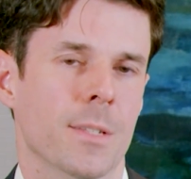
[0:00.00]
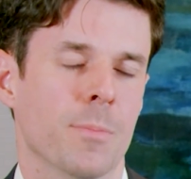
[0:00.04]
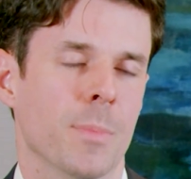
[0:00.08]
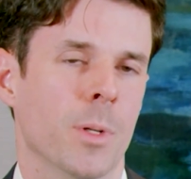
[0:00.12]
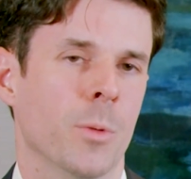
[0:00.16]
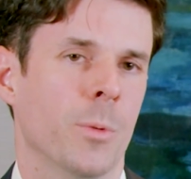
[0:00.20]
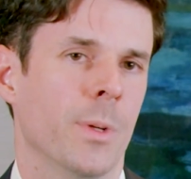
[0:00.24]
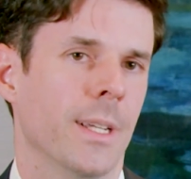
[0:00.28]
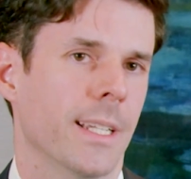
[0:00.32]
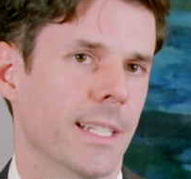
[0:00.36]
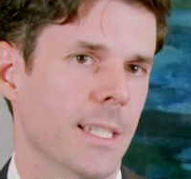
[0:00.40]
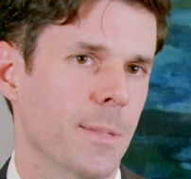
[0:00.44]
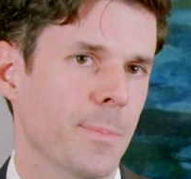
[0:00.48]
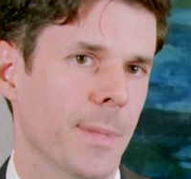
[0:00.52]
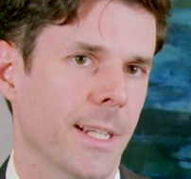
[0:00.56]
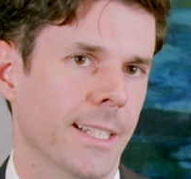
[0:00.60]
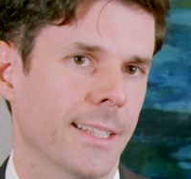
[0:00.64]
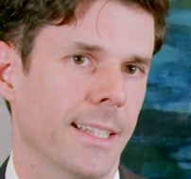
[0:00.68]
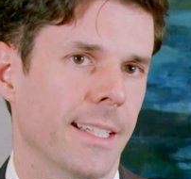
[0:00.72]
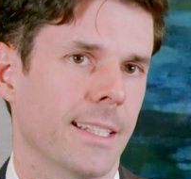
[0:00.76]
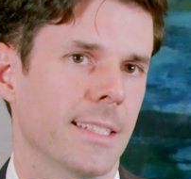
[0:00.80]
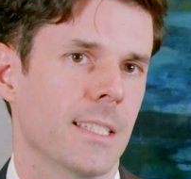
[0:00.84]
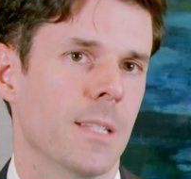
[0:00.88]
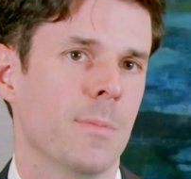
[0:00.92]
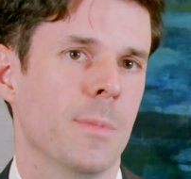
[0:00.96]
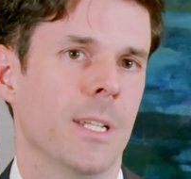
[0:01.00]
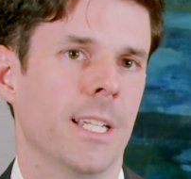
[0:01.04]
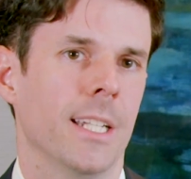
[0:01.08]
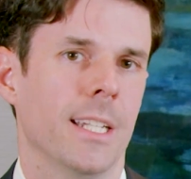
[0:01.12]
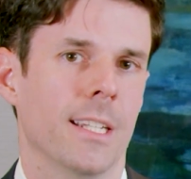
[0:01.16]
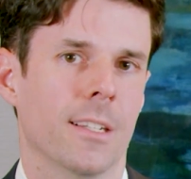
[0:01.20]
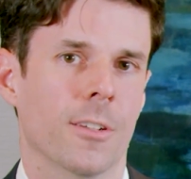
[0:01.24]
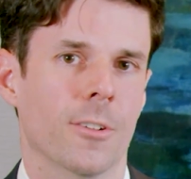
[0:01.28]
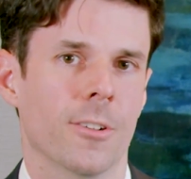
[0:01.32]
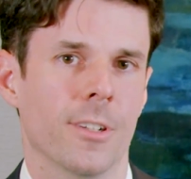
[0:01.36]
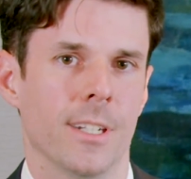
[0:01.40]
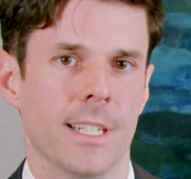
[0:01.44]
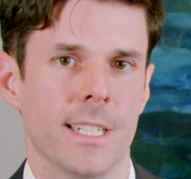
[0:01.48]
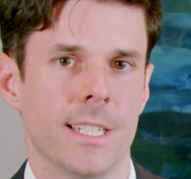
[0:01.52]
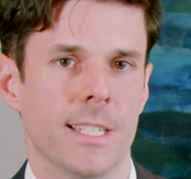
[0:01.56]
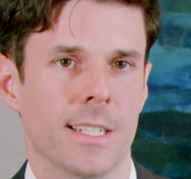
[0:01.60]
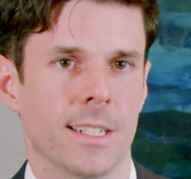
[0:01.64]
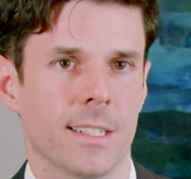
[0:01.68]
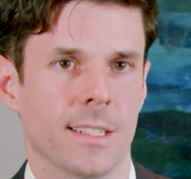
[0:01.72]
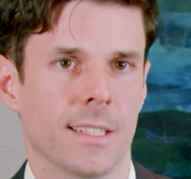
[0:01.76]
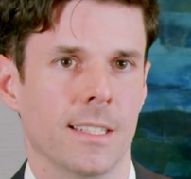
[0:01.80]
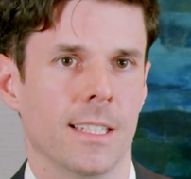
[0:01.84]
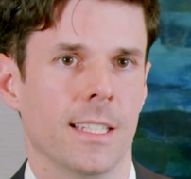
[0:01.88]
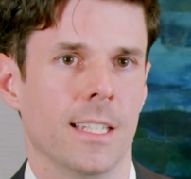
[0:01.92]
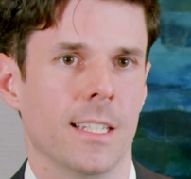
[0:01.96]
but we expect that to be an
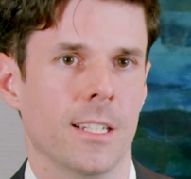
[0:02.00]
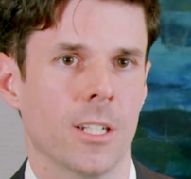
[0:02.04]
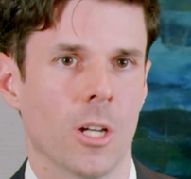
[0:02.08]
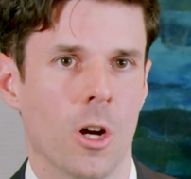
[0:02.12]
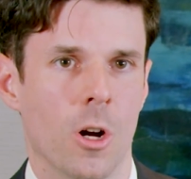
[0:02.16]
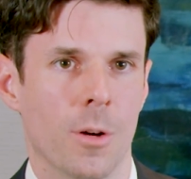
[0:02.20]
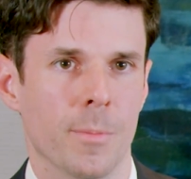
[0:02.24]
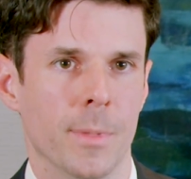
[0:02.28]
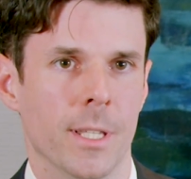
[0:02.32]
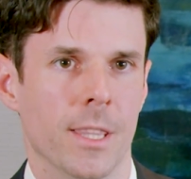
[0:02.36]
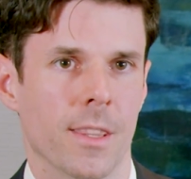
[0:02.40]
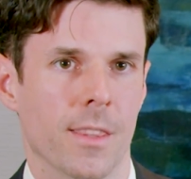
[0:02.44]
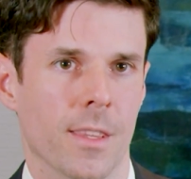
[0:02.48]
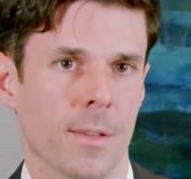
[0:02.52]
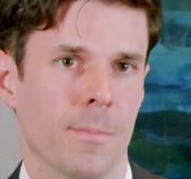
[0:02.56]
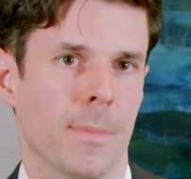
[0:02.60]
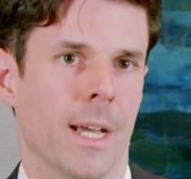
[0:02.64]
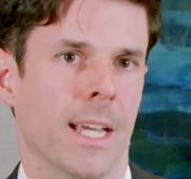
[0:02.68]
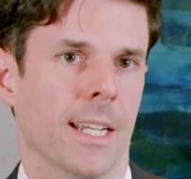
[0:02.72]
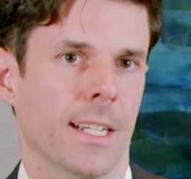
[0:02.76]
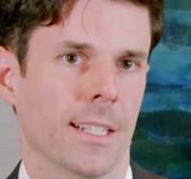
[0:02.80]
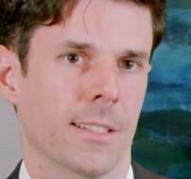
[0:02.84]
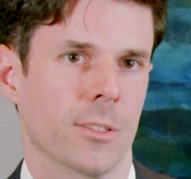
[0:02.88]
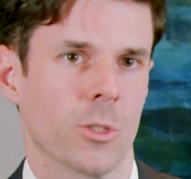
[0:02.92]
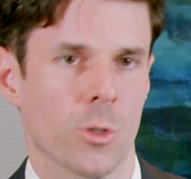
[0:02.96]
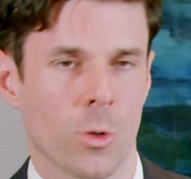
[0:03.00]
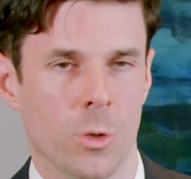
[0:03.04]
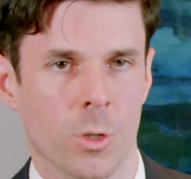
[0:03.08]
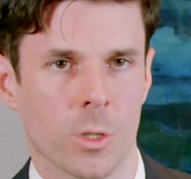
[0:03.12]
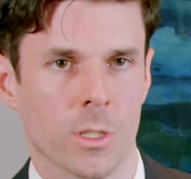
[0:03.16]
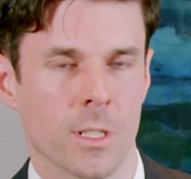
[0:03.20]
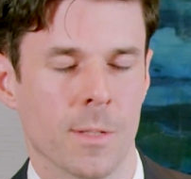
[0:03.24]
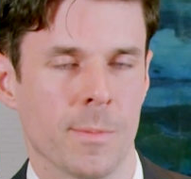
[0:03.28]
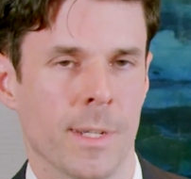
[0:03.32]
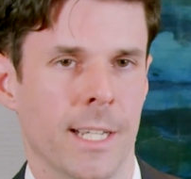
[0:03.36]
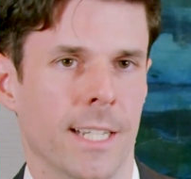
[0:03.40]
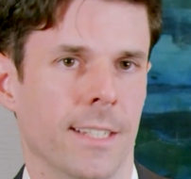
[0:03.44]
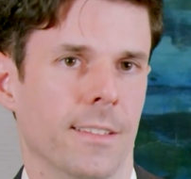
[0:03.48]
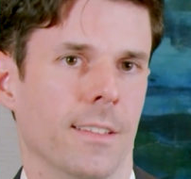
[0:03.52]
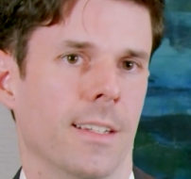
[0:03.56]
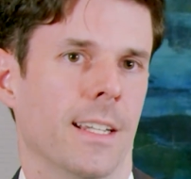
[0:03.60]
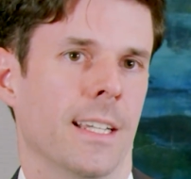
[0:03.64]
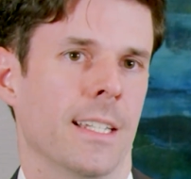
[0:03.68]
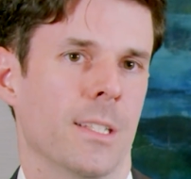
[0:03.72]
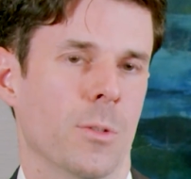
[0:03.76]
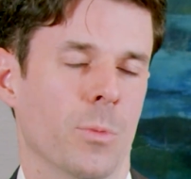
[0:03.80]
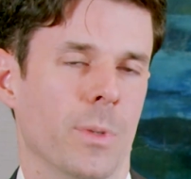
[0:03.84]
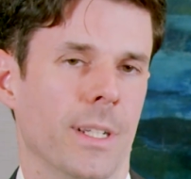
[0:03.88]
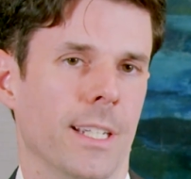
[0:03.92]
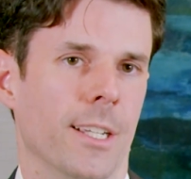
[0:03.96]
increasingly common thematic talked about
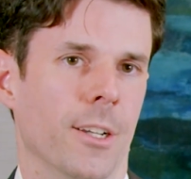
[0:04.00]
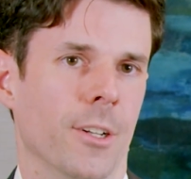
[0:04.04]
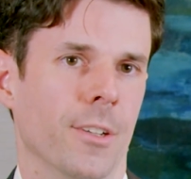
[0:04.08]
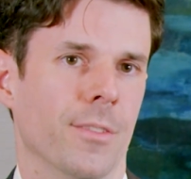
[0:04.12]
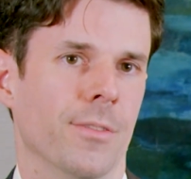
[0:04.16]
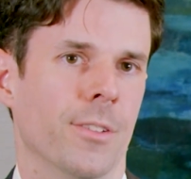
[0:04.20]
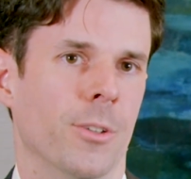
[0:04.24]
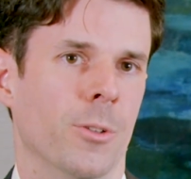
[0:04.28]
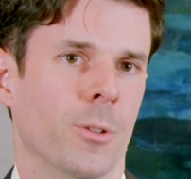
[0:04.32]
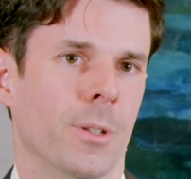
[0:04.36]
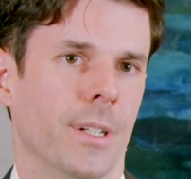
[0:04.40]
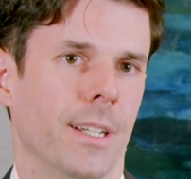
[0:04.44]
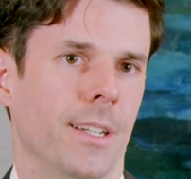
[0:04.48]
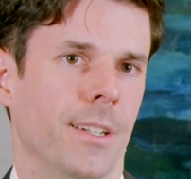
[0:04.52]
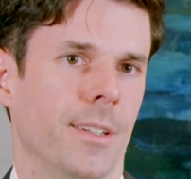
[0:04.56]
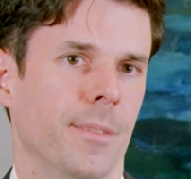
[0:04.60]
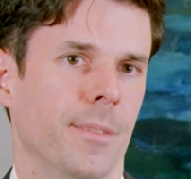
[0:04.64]
as we go forward.